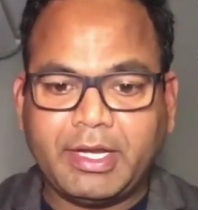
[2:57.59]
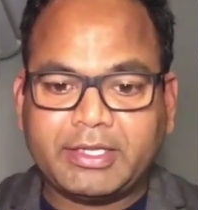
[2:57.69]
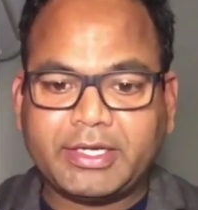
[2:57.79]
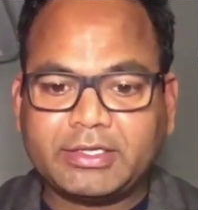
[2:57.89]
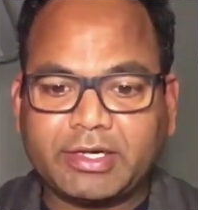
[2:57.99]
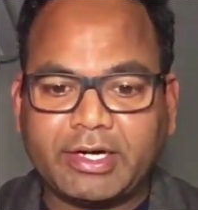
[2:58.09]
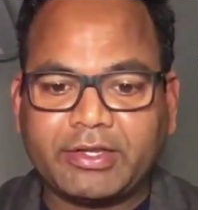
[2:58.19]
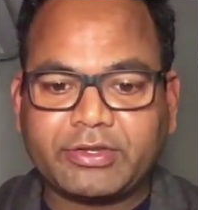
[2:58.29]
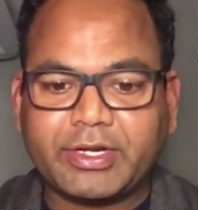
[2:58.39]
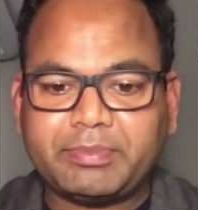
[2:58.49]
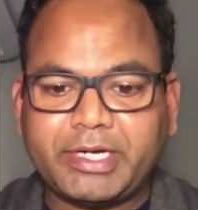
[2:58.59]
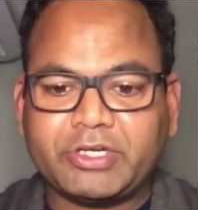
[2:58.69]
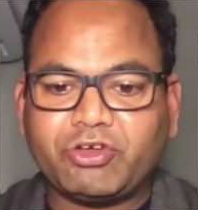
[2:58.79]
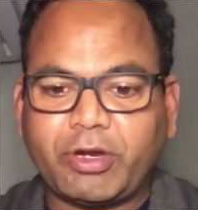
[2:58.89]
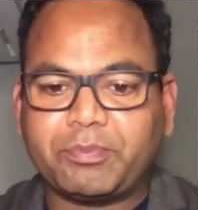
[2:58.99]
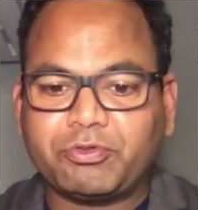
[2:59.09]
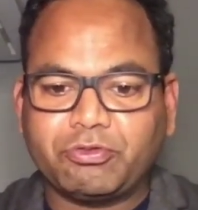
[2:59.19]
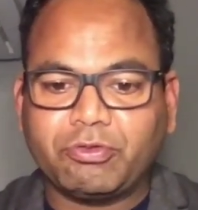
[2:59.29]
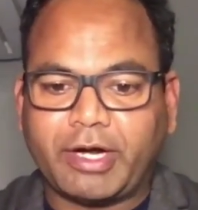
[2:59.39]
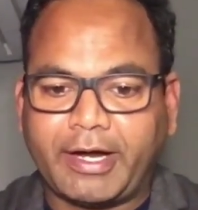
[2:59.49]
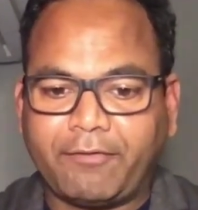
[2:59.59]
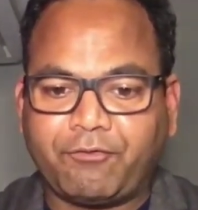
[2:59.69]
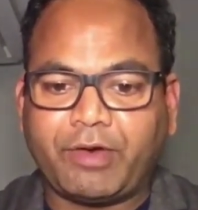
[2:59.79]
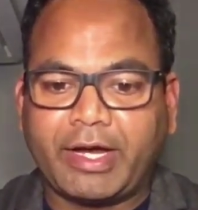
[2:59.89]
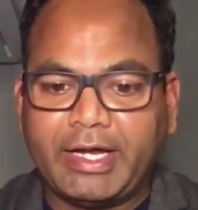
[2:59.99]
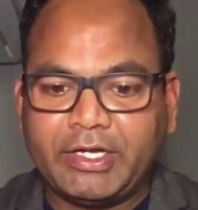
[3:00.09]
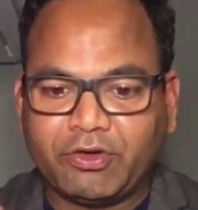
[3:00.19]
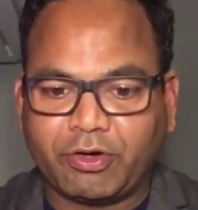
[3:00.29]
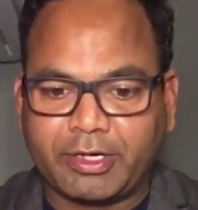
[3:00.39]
Then third step that you have to uh, file your